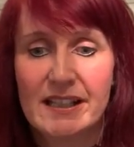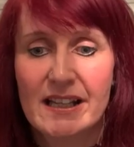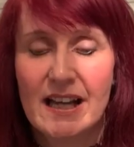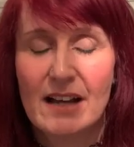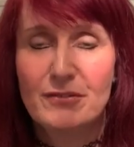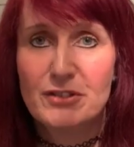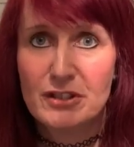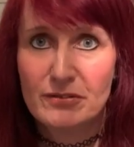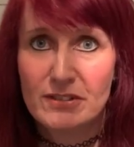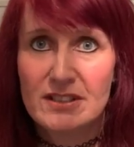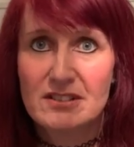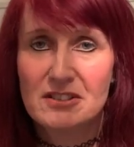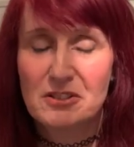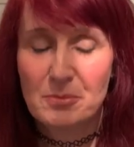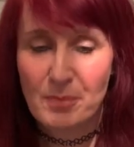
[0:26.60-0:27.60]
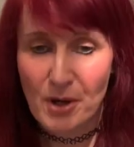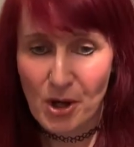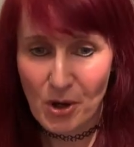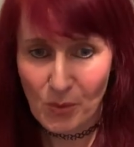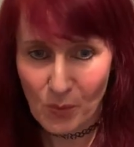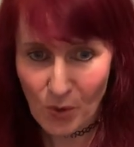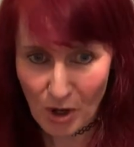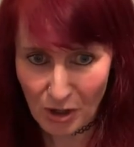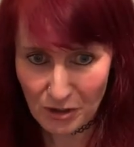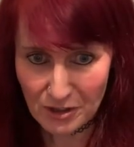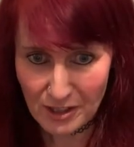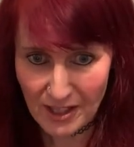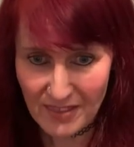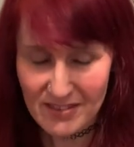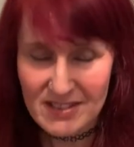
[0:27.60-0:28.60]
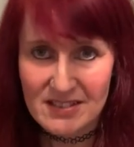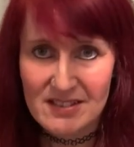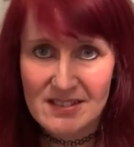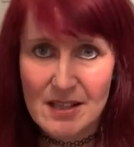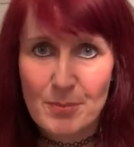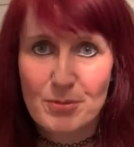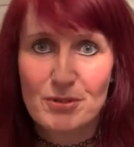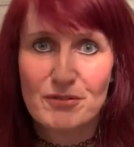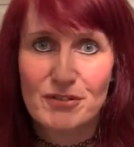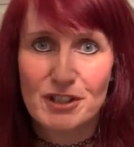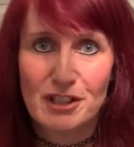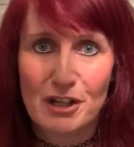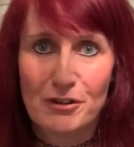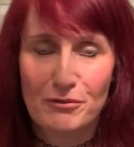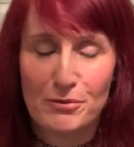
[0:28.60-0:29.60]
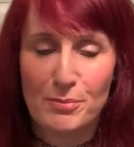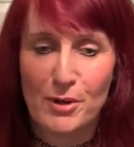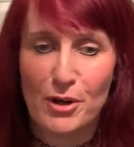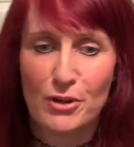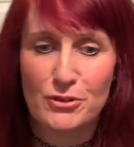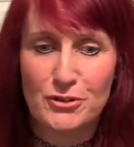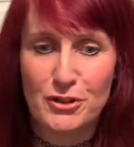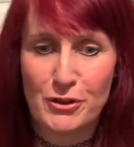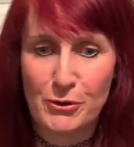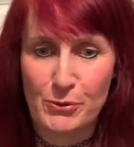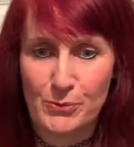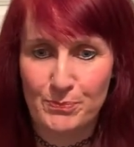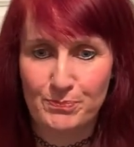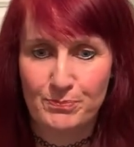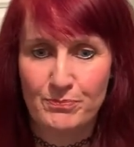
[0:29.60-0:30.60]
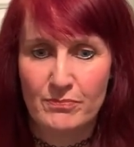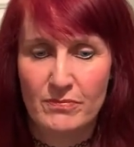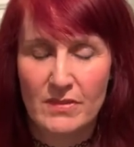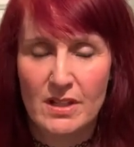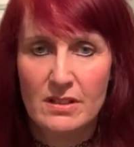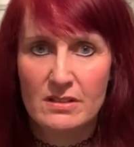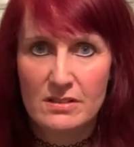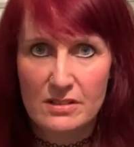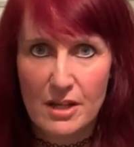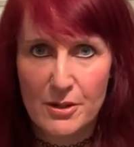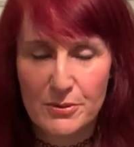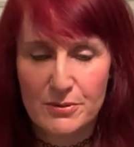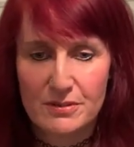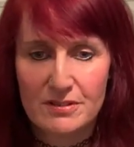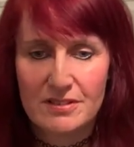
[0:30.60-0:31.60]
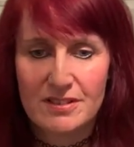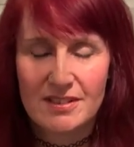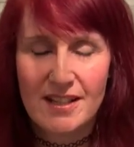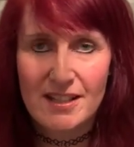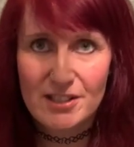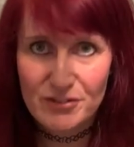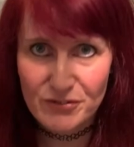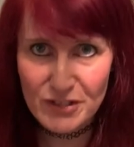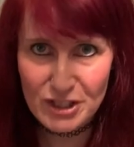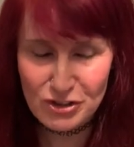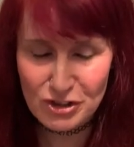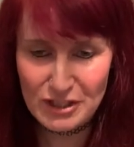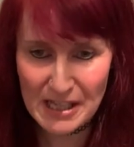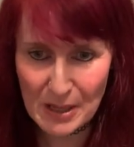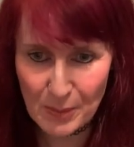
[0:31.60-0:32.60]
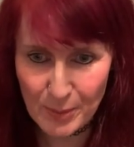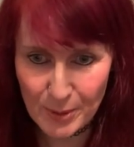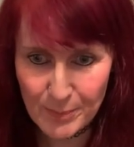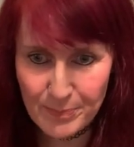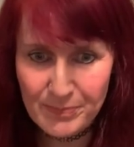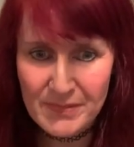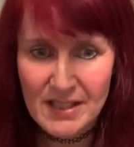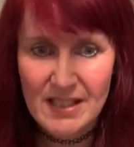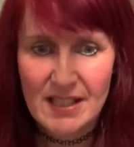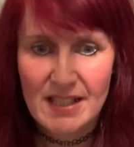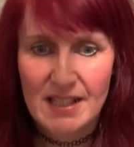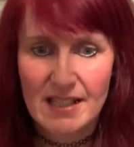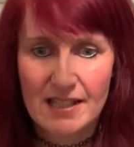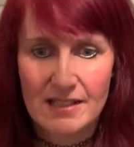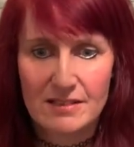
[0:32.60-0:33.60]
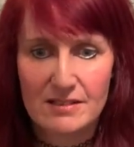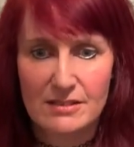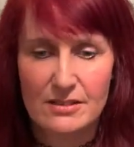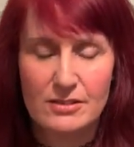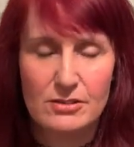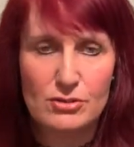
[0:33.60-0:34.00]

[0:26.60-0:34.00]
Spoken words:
After you've listened to part one, there's a separate video for part two. So, today's featured album is